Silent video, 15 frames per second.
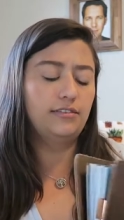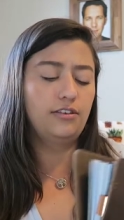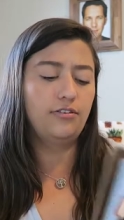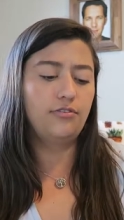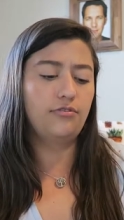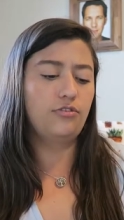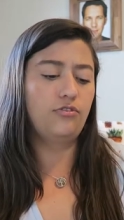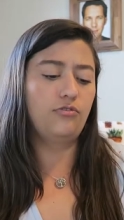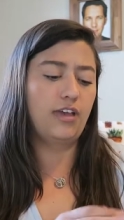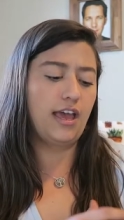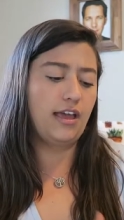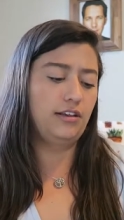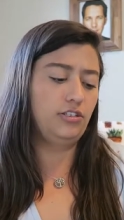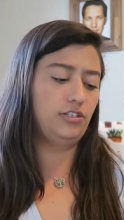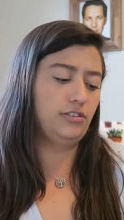So you
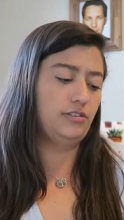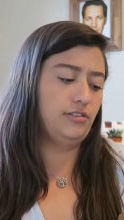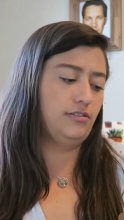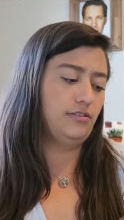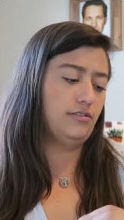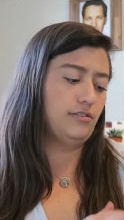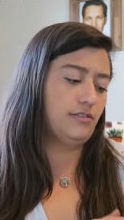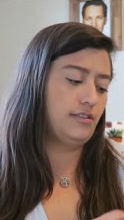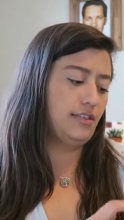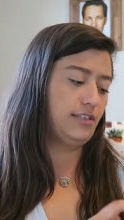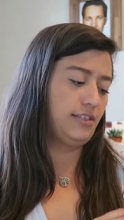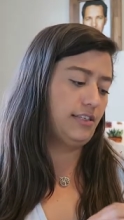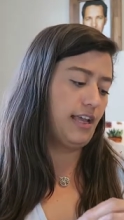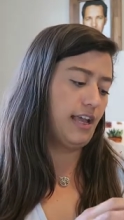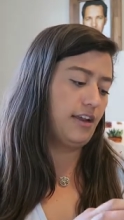get just the
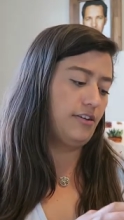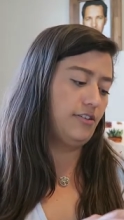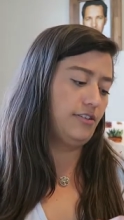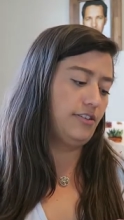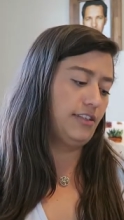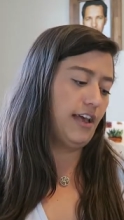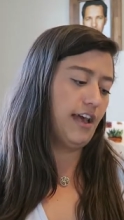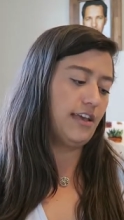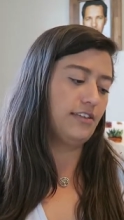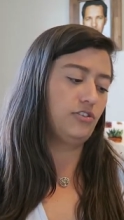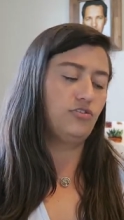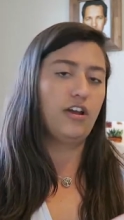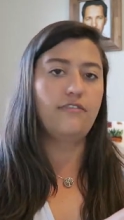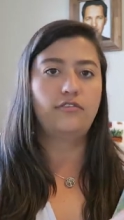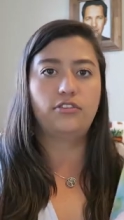standard size
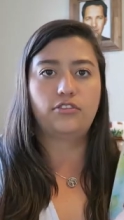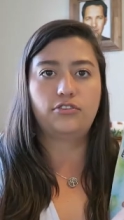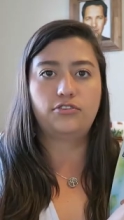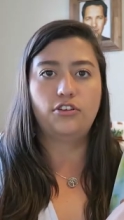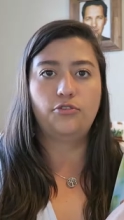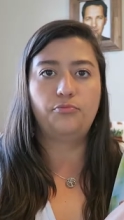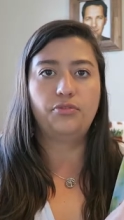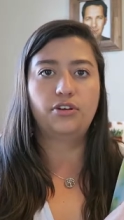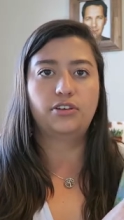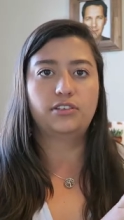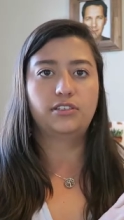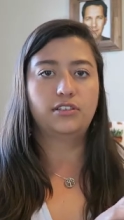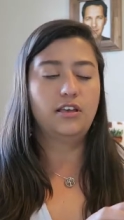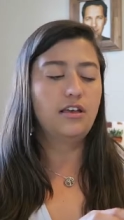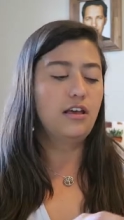traveler's
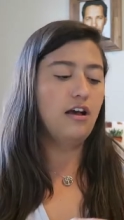notebooks